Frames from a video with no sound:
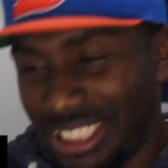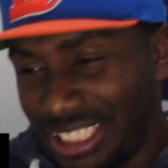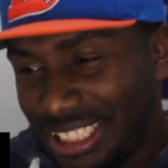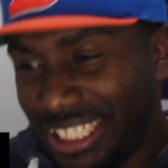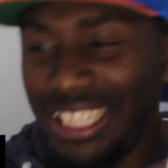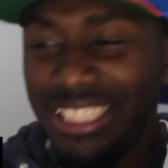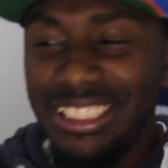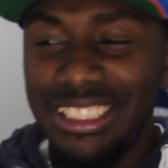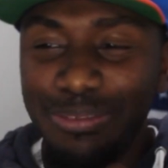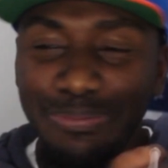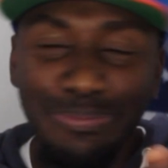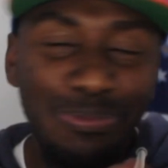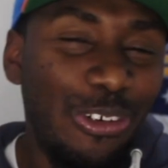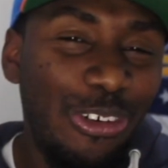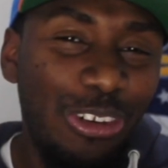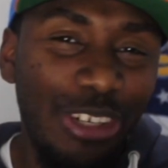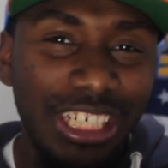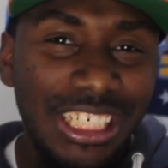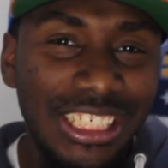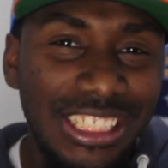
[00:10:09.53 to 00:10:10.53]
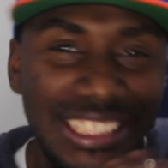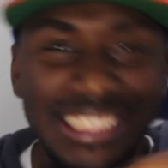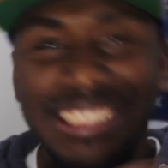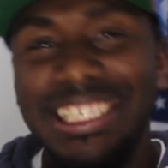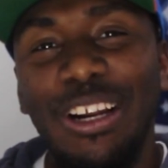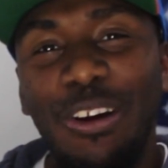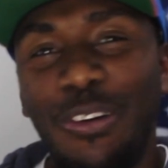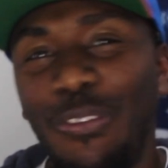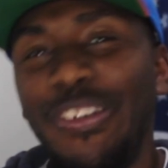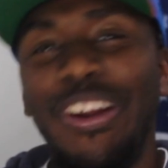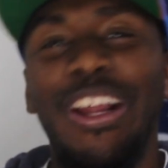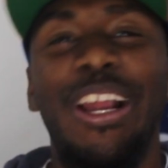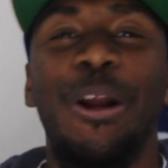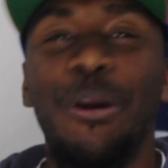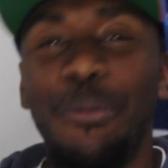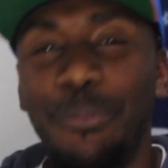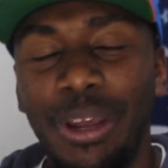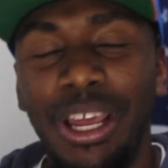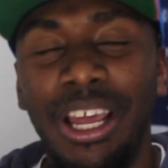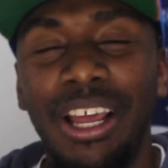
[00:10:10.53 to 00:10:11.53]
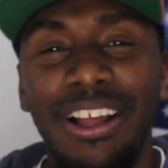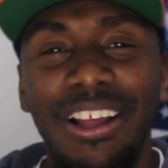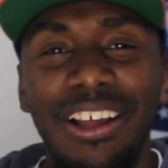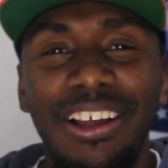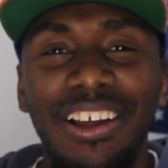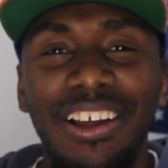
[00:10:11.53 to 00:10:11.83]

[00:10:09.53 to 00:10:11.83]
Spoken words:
Send some more of this shit over here, man.